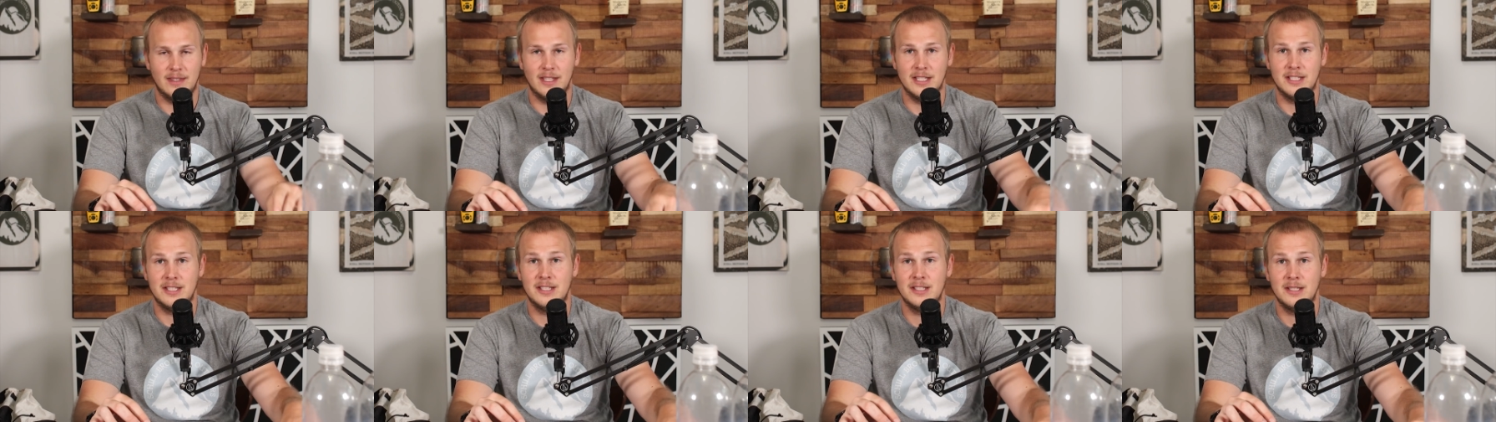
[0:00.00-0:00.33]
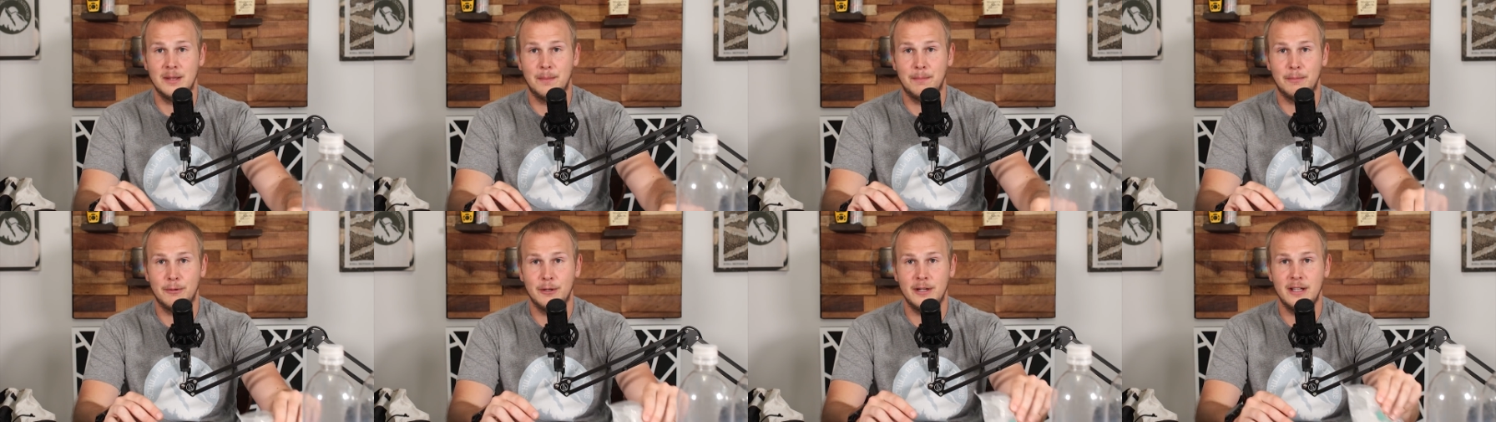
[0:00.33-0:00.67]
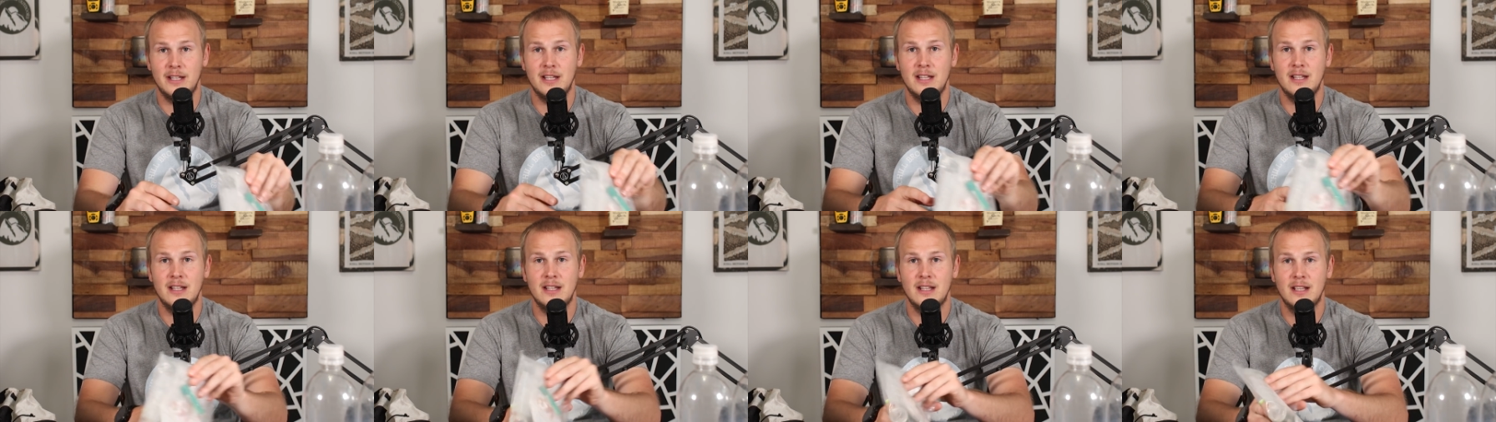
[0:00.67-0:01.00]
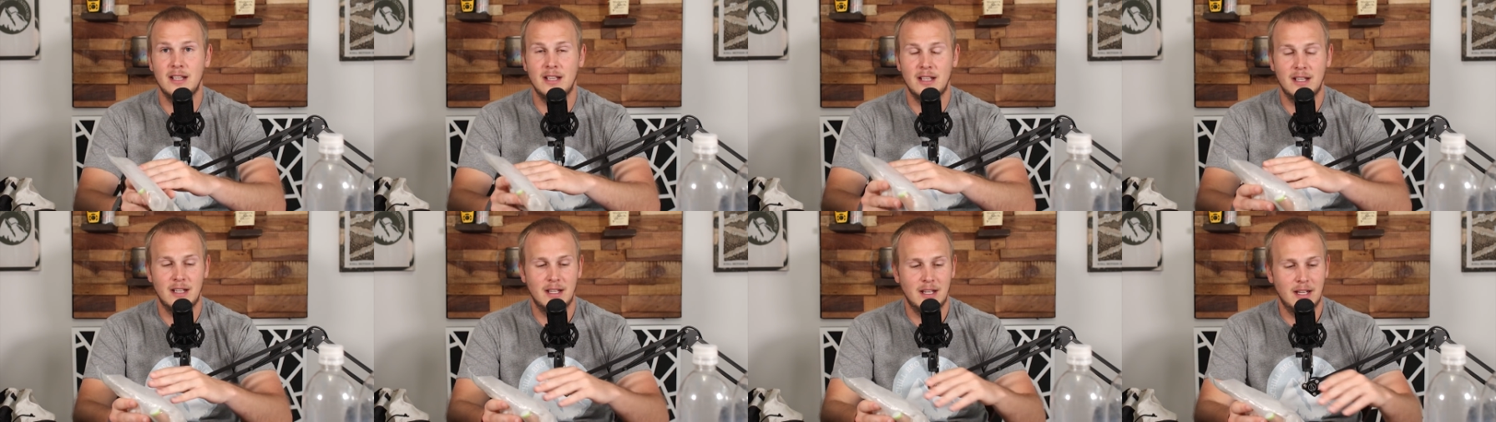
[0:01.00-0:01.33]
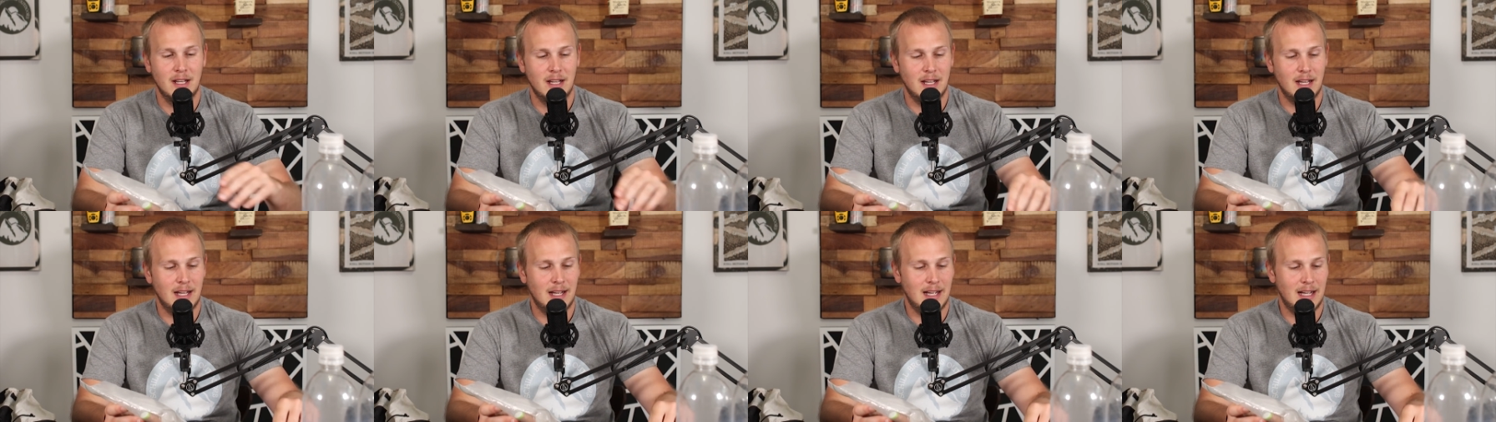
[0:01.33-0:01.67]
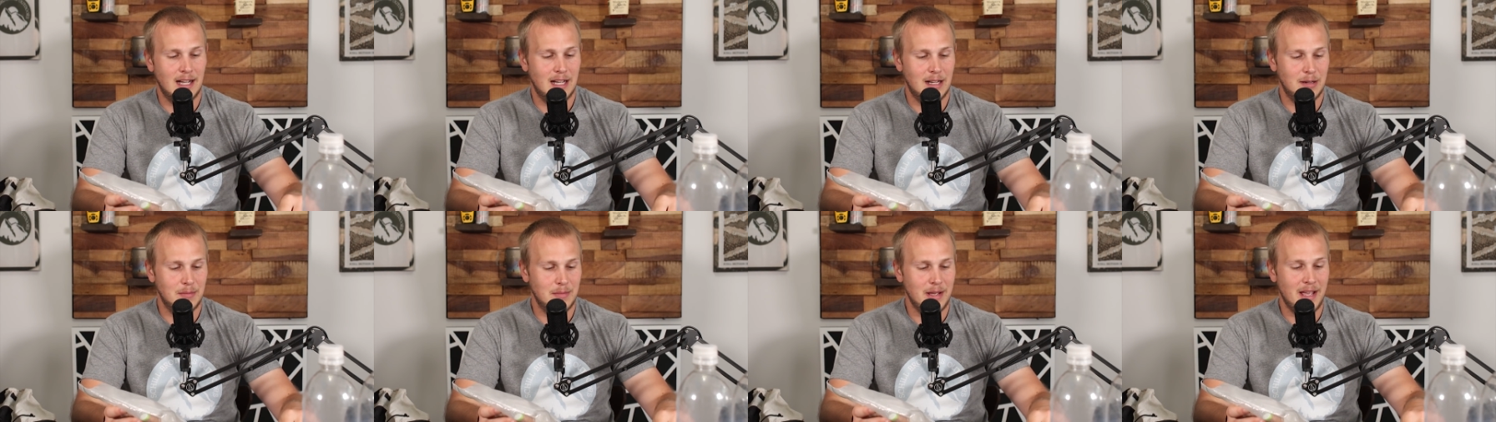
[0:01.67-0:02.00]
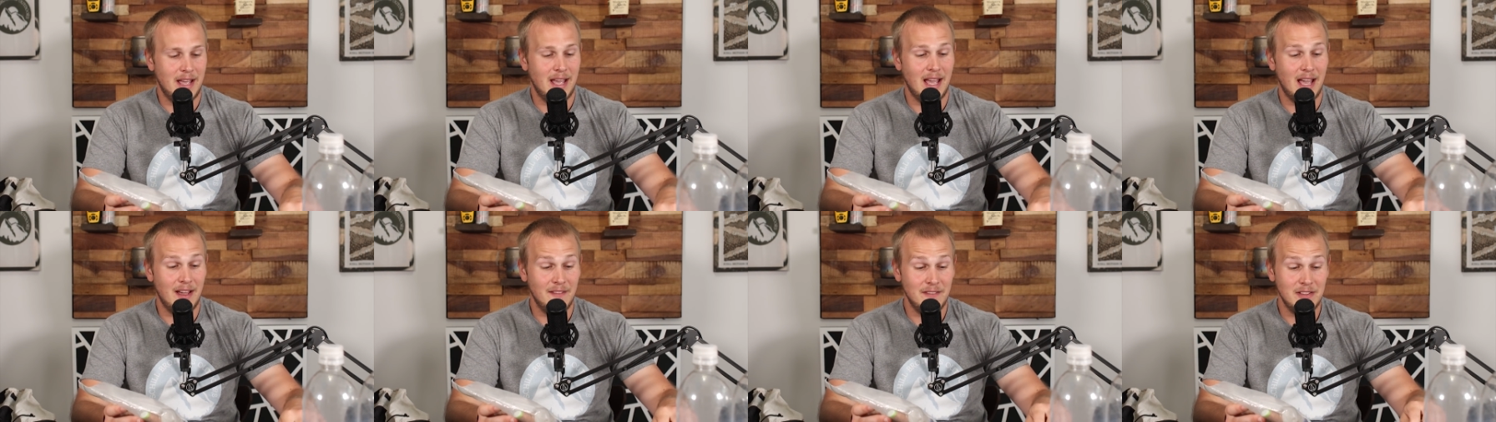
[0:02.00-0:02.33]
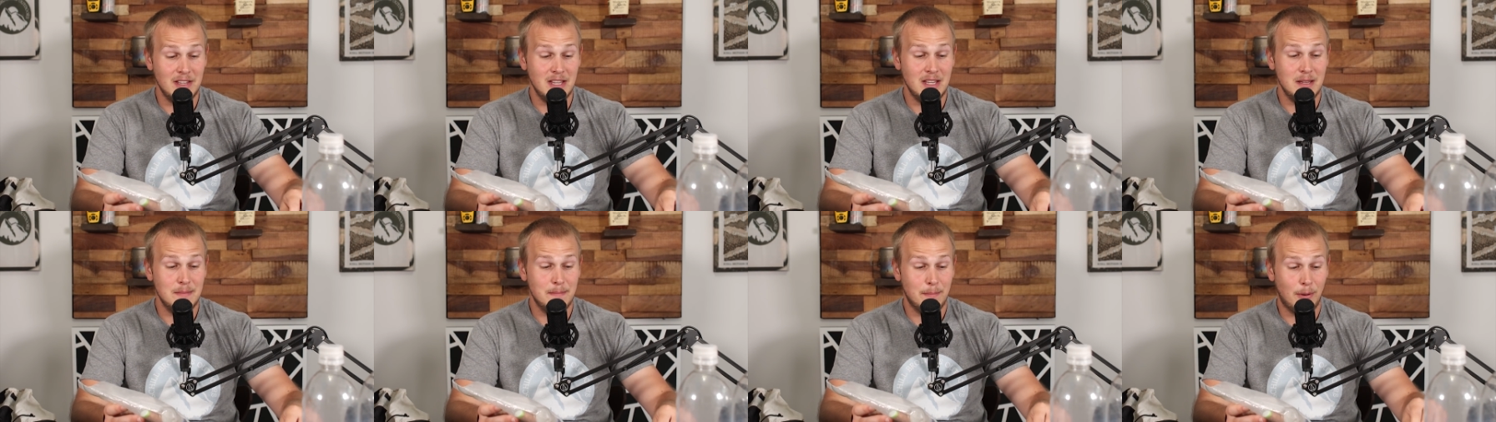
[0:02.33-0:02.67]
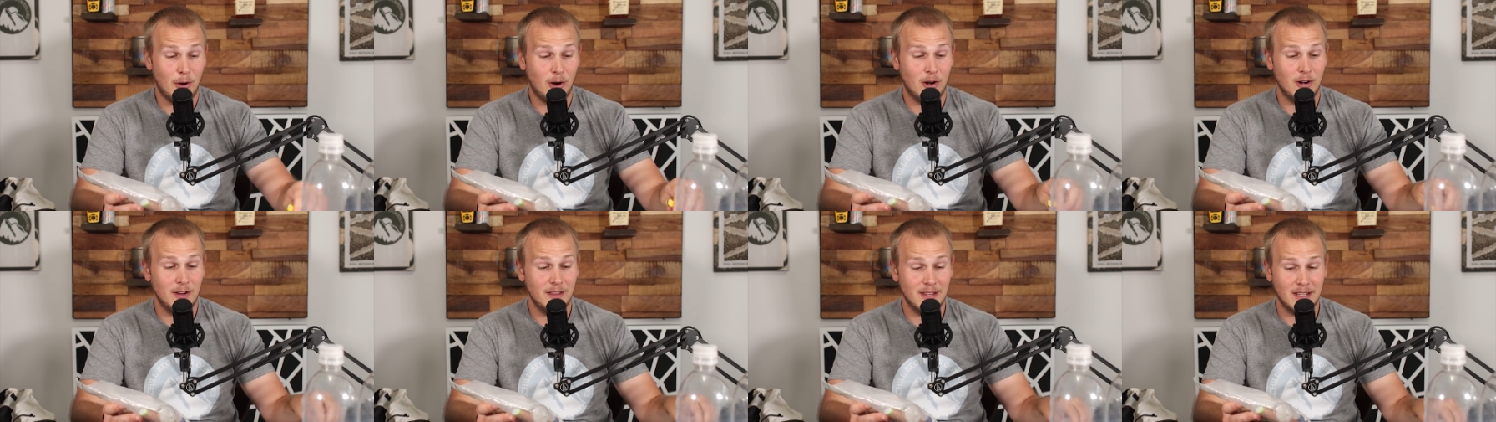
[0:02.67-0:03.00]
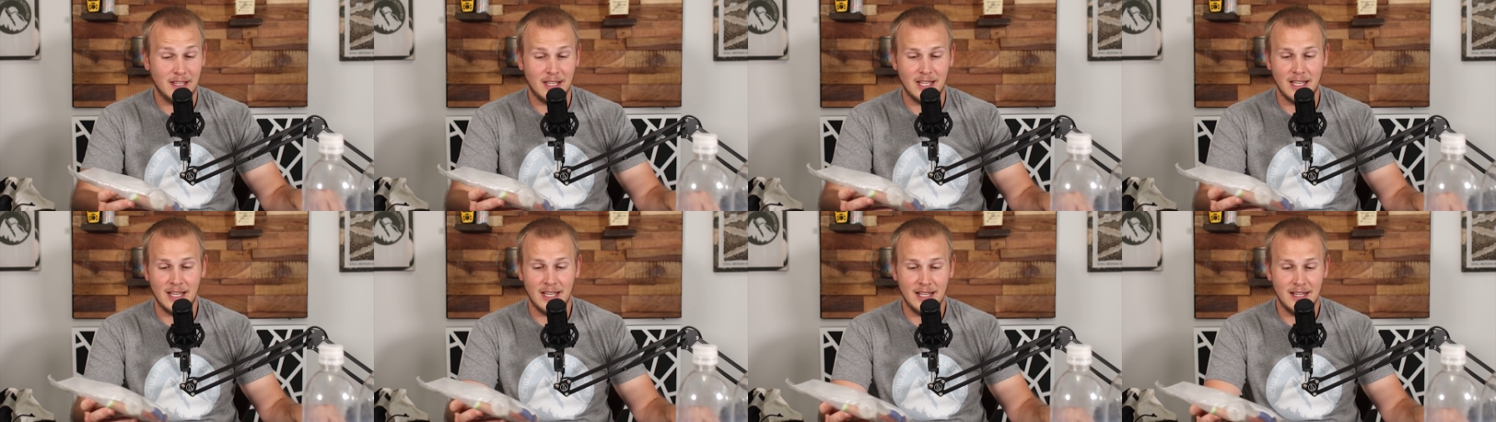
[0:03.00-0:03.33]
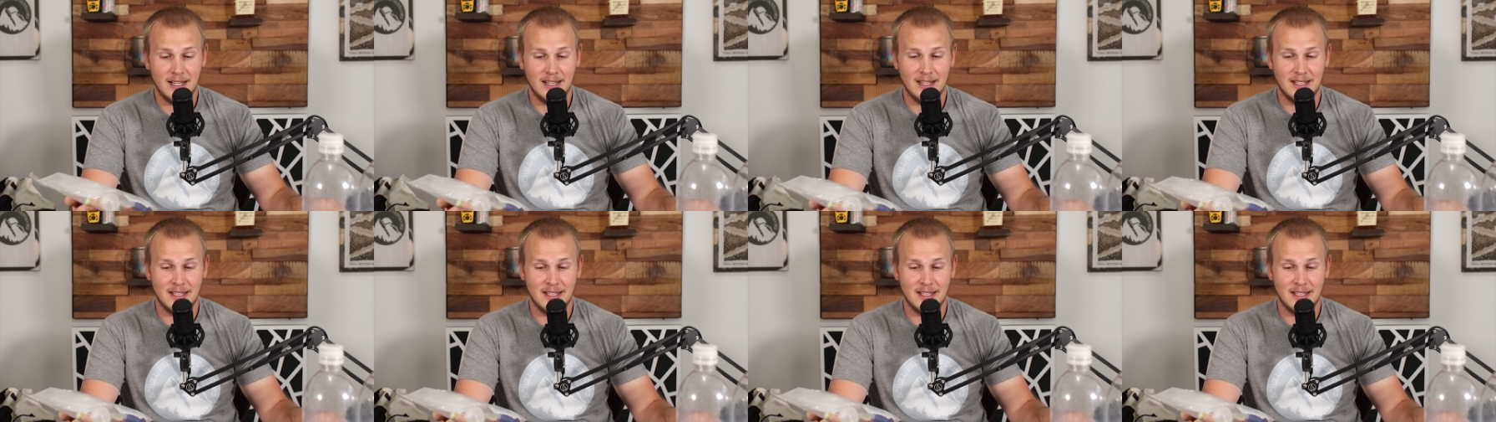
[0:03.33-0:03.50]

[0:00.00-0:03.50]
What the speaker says: This is a pretty heavy part of the kit.